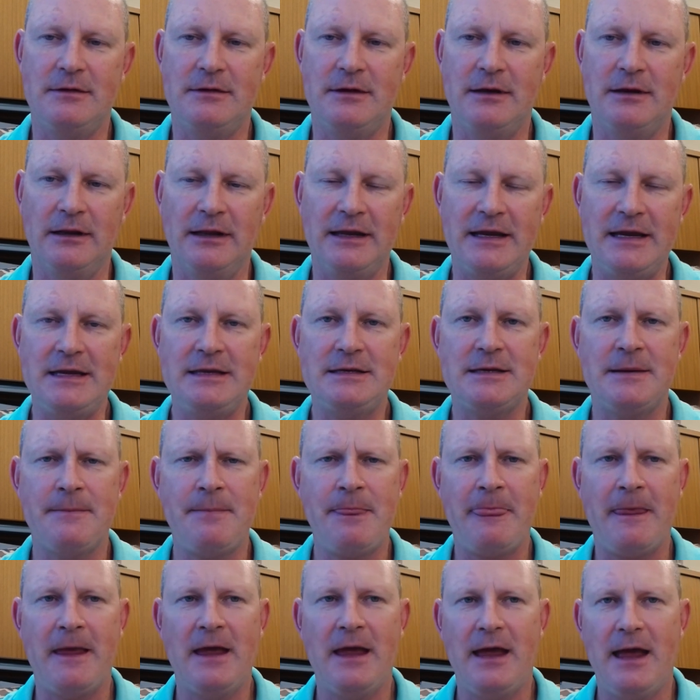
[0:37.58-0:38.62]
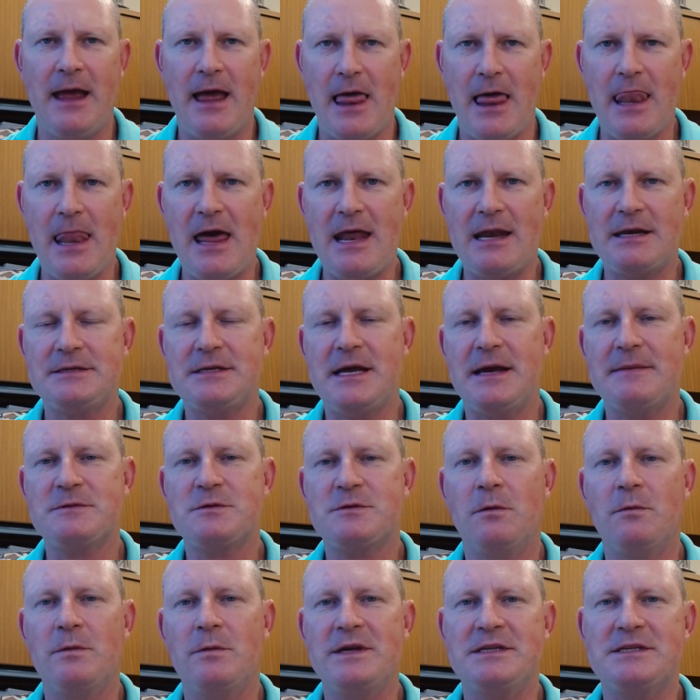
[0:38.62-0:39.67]
delete. A lot of times
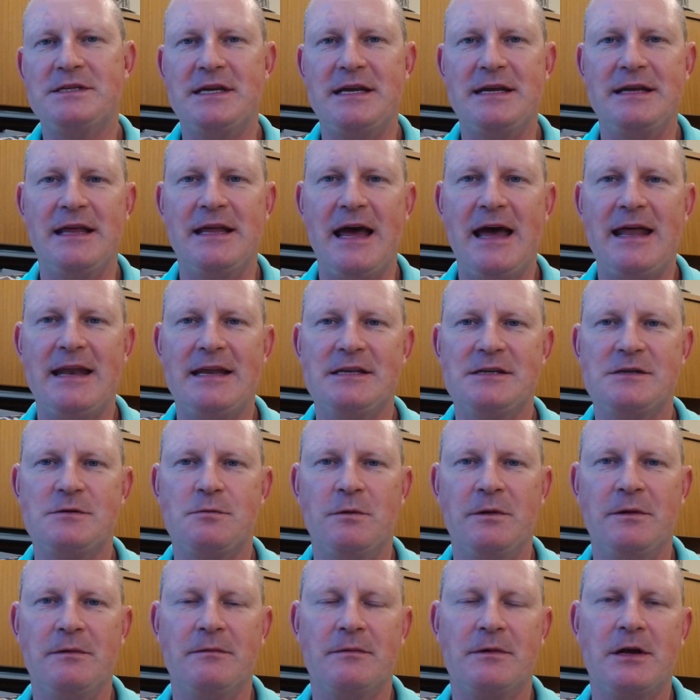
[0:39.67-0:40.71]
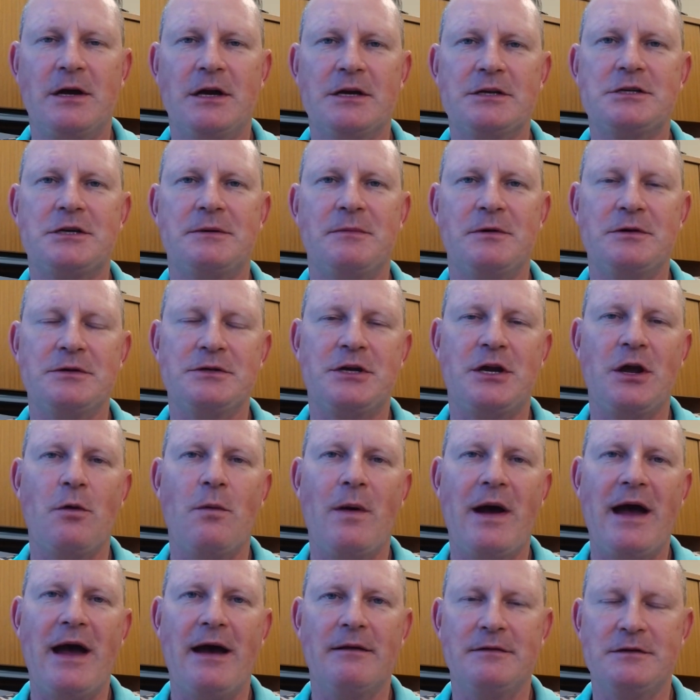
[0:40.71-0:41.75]
what we see that is when customers
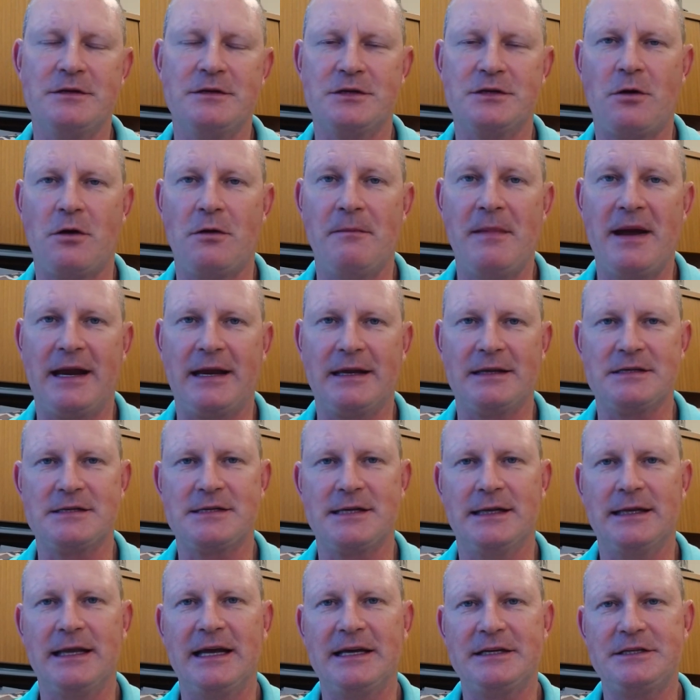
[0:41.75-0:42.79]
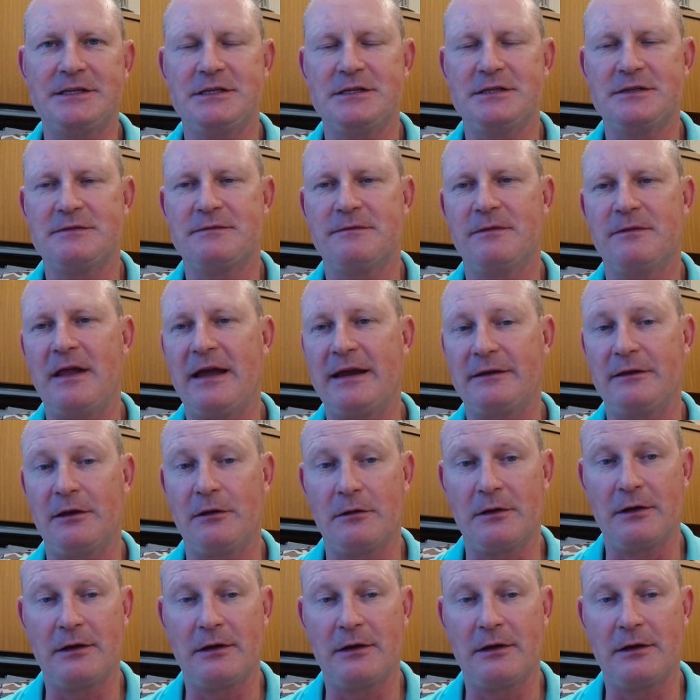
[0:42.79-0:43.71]
go out and start making selections like their